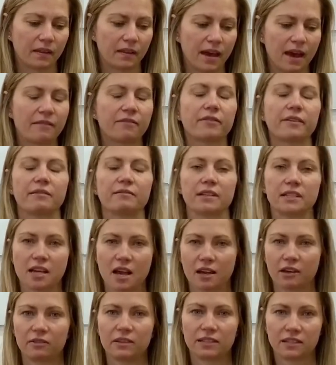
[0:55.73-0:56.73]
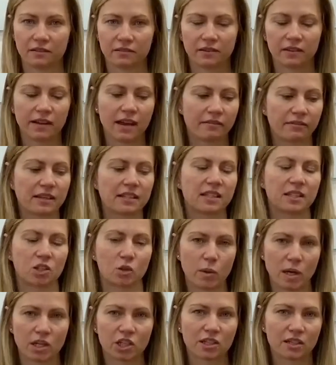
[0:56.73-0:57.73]
every returner is different, every
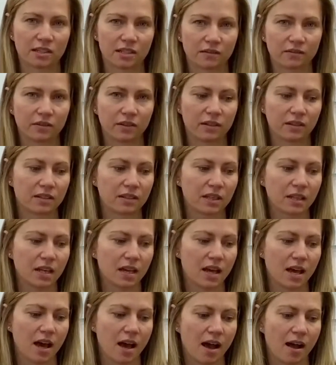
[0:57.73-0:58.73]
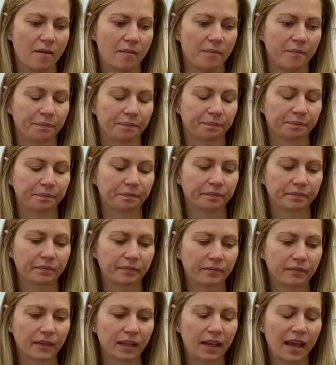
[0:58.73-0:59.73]
situation is different, um,
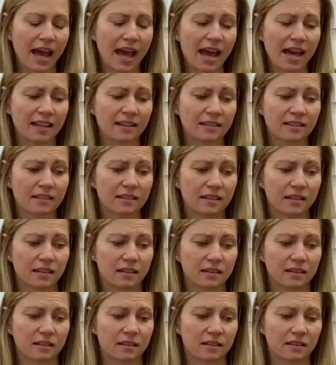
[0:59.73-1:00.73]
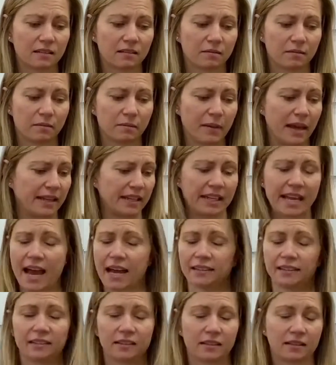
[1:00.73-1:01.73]
and many
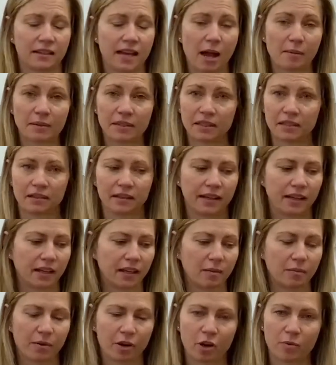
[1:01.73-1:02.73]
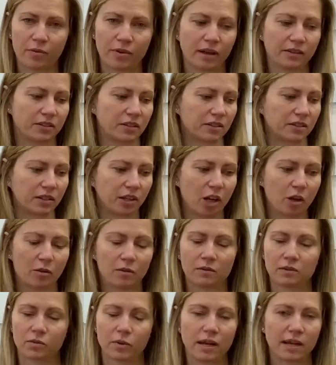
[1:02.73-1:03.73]
candidates are absolutely appropriate just to
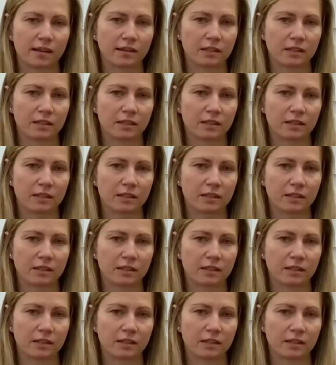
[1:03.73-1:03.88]
go straight